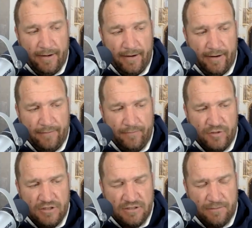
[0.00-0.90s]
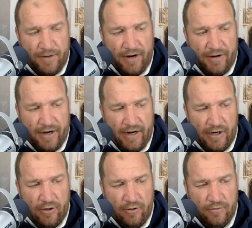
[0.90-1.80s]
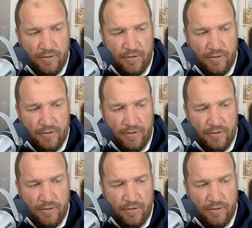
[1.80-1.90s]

Um, just about how,